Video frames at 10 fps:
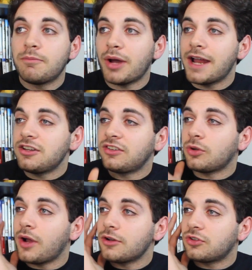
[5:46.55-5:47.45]
But I just
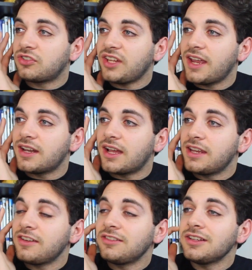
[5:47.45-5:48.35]
don't understand.
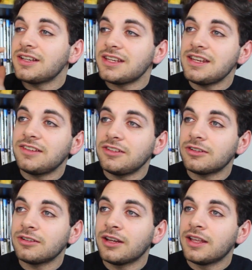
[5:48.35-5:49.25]
Isn't it
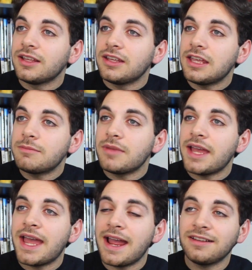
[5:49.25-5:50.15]
easier? It
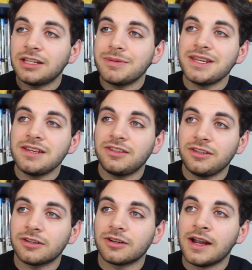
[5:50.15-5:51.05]
has to be
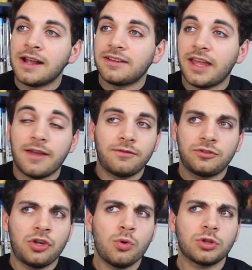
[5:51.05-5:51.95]
easier to
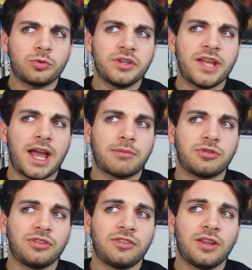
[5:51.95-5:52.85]
have two or three
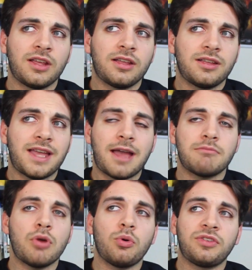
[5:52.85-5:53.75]
cameras at
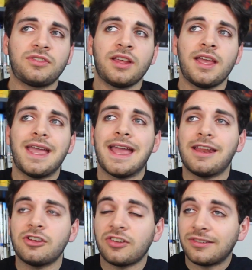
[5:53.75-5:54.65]
most
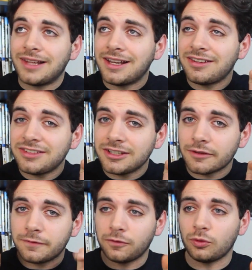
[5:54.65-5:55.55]
and just let a scene
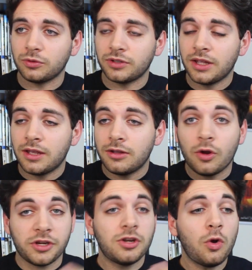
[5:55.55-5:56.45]
unfold.
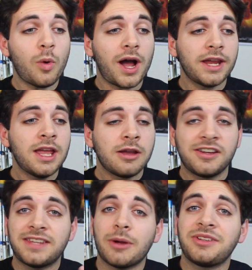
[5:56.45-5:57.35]
Oh, you know why?
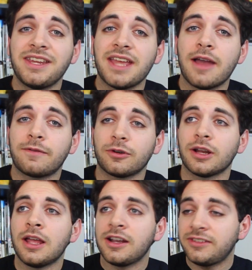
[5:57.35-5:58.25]
Because that would take
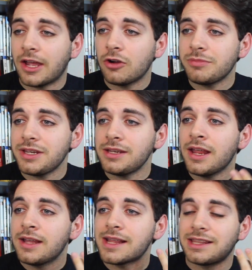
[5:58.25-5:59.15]
effort. Because that would
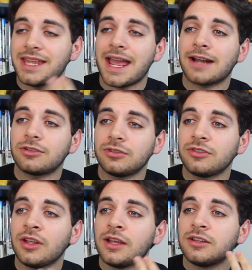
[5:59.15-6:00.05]
mean that the
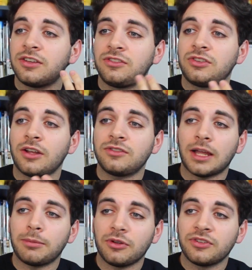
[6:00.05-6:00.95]
actors, the stunt
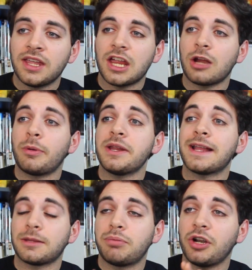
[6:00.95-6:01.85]
doubles, everybody
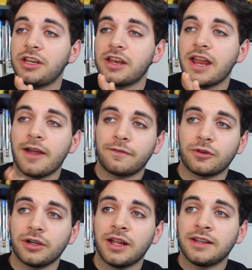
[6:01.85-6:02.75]
had to put in an
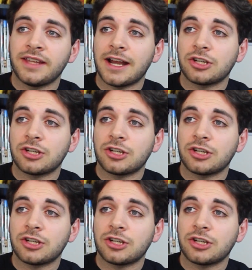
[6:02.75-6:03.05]
effort to